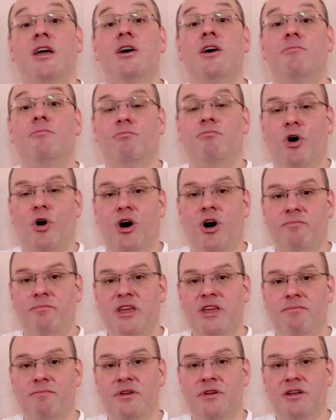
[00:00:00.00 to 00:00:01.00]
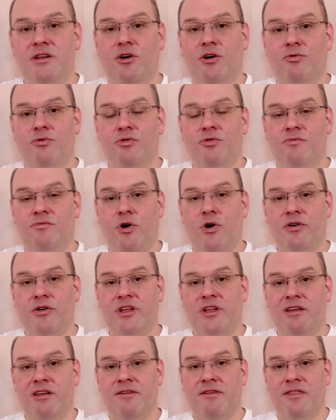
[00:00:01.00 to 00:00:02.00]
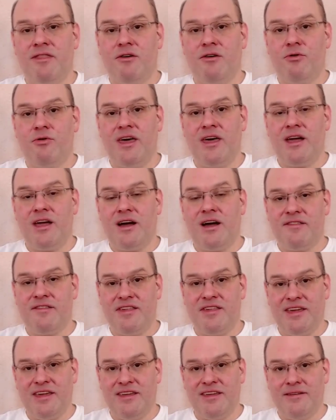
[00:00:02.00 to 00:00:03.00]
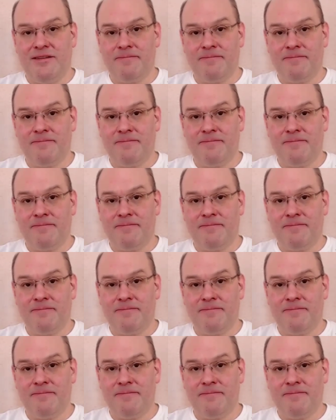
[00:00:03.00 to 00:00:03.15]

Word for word: more people go to work even though they are sick.